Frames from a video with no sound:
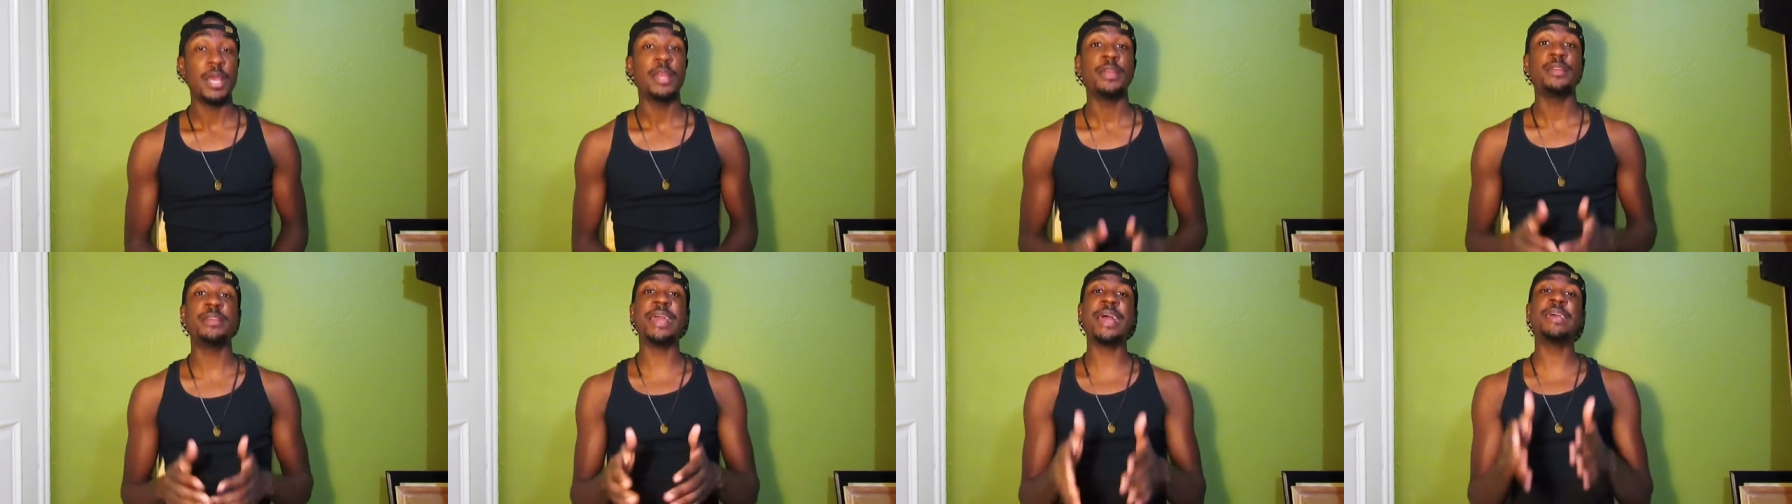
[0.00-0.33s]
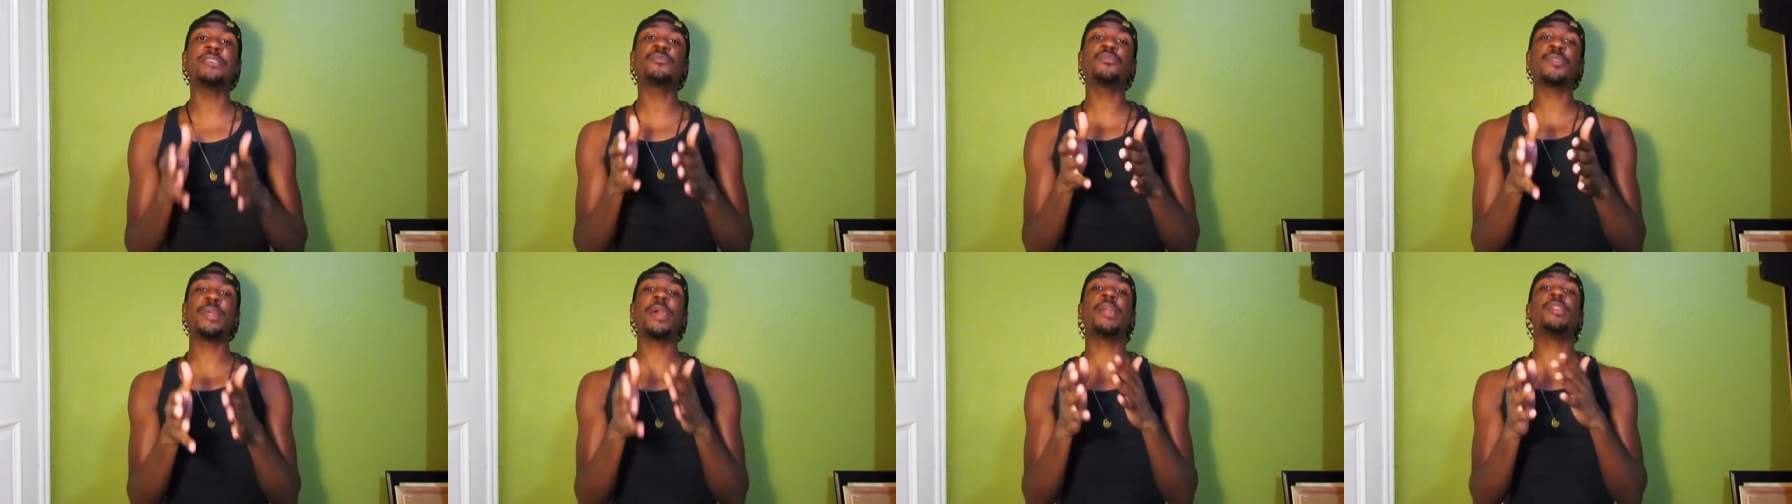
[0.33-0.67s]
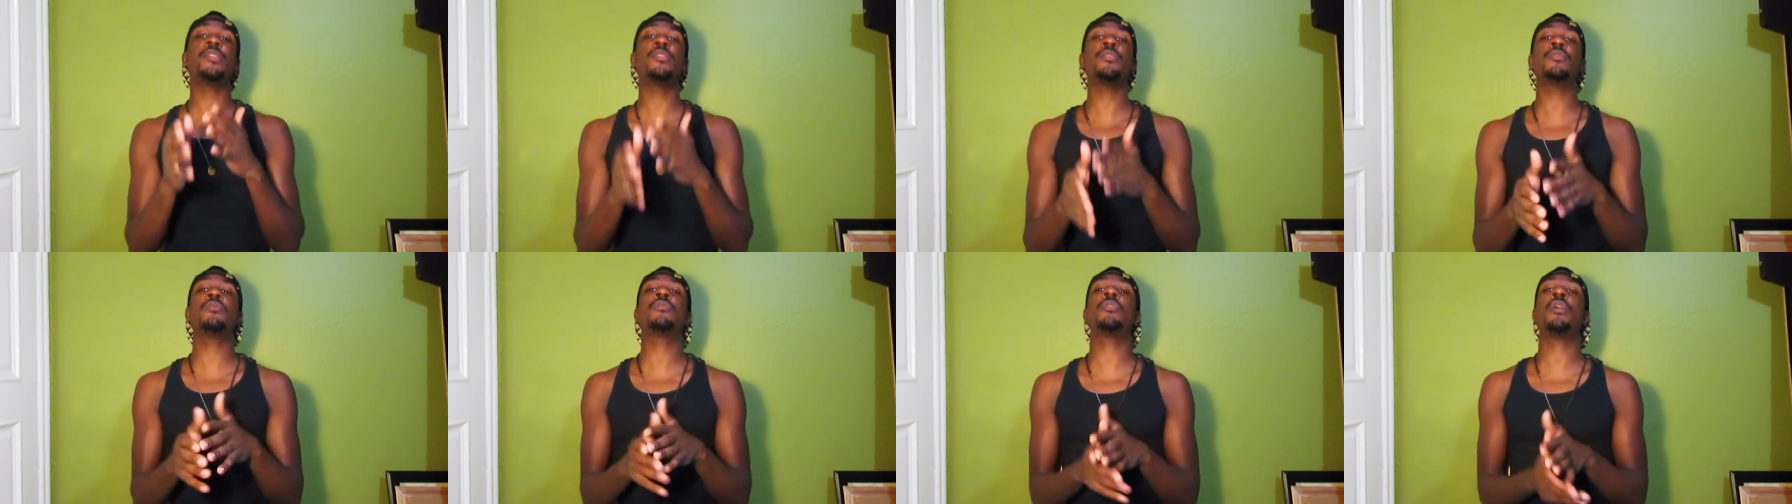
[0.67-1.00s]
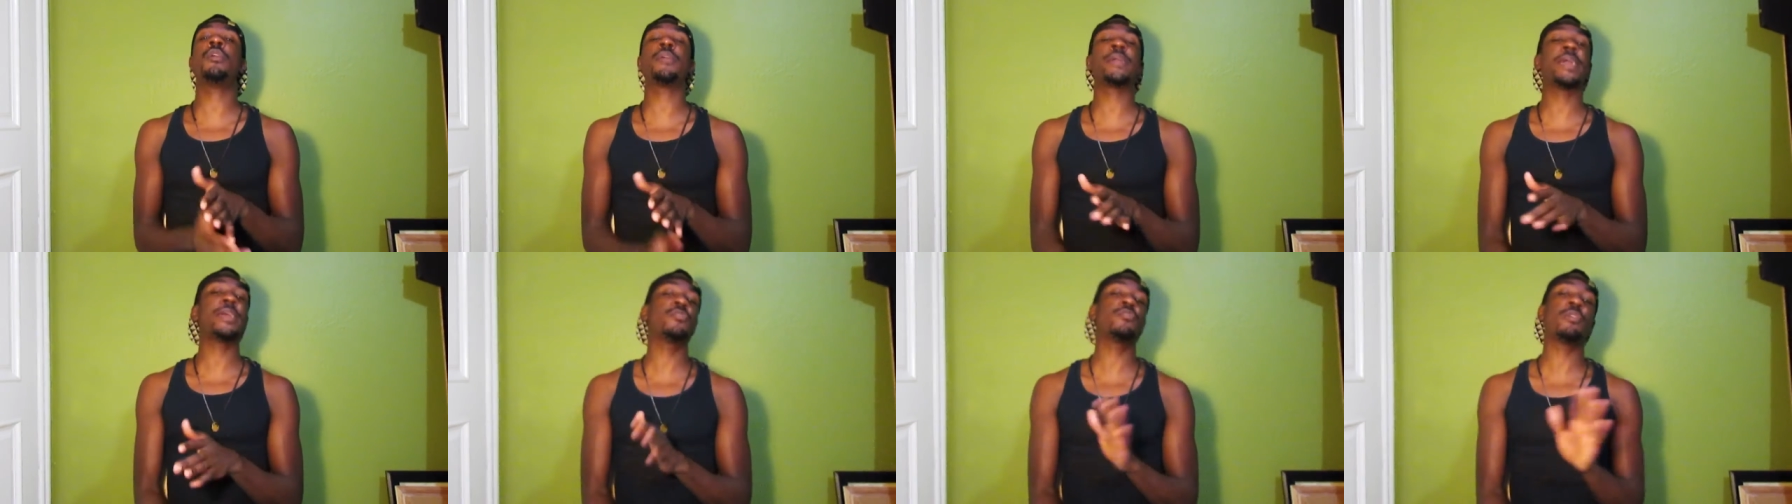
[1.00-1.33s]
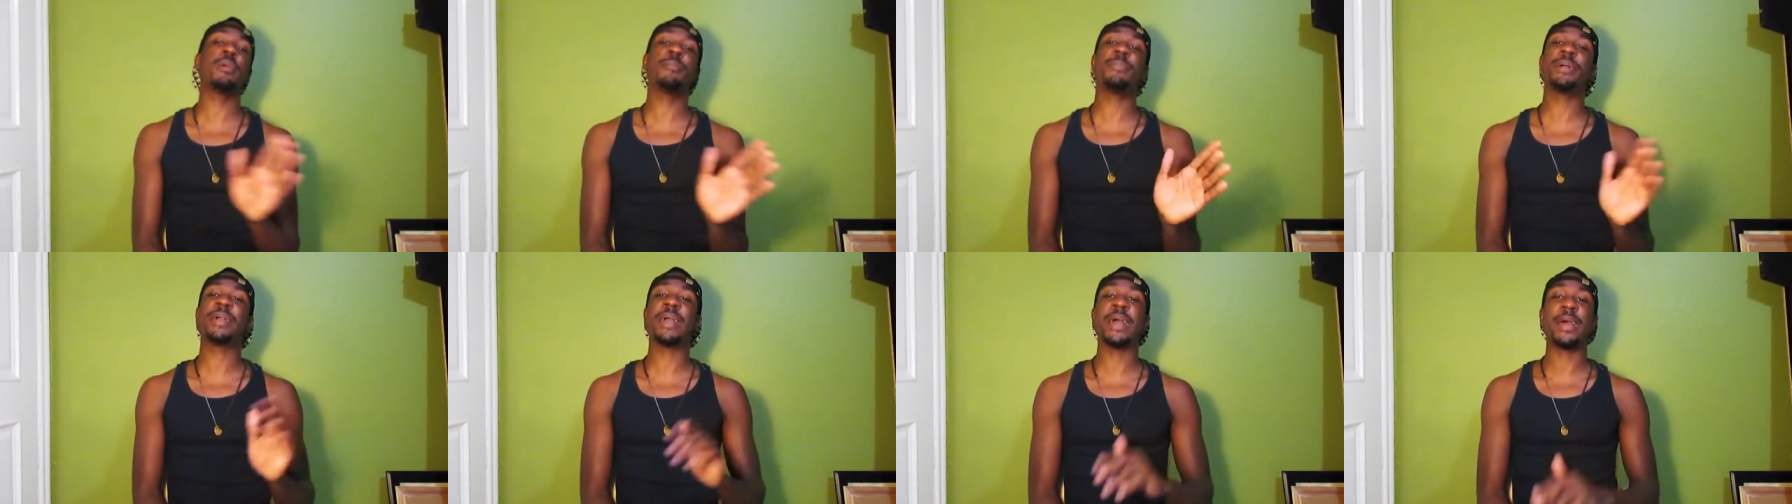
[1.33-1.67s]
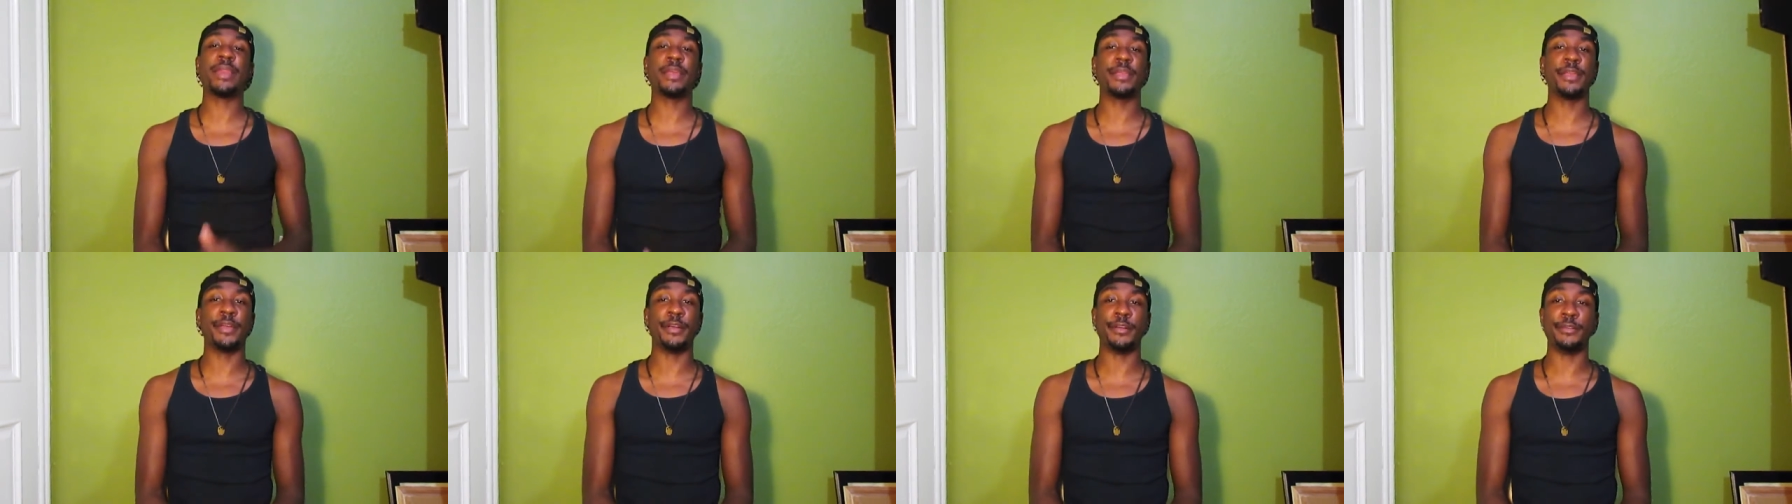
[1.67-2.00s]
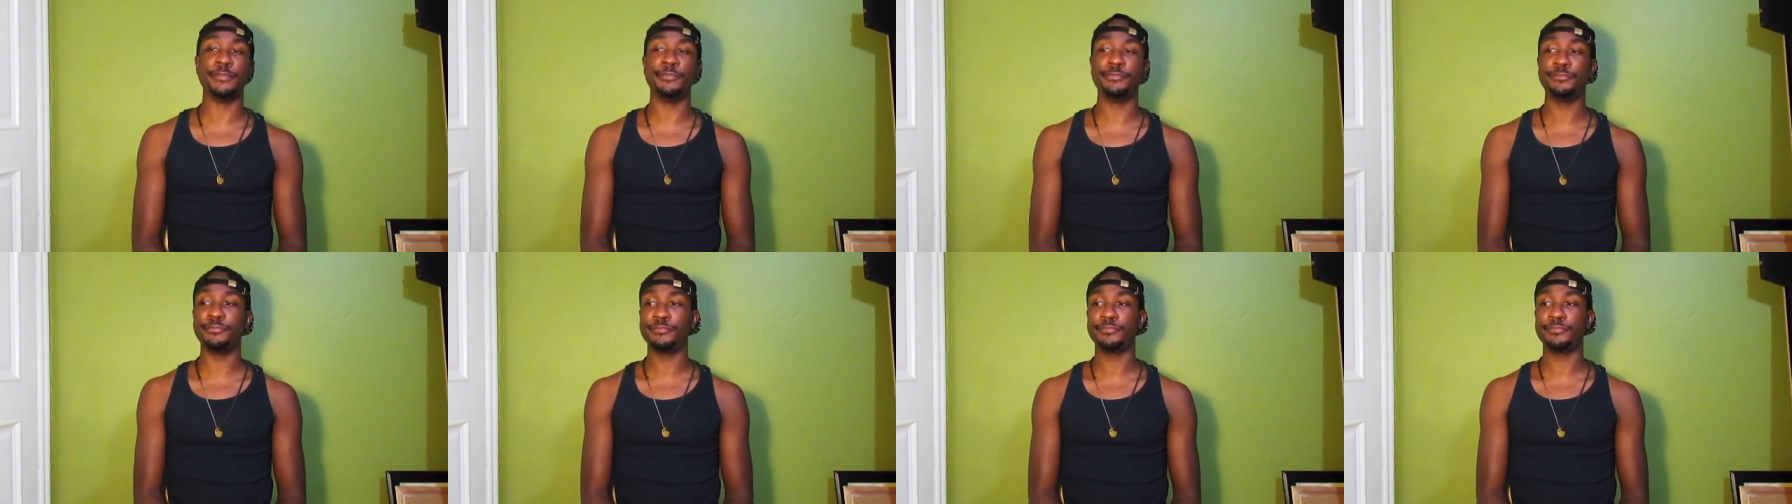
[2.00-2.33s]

That's when I knew, okay, the grandma gotta go.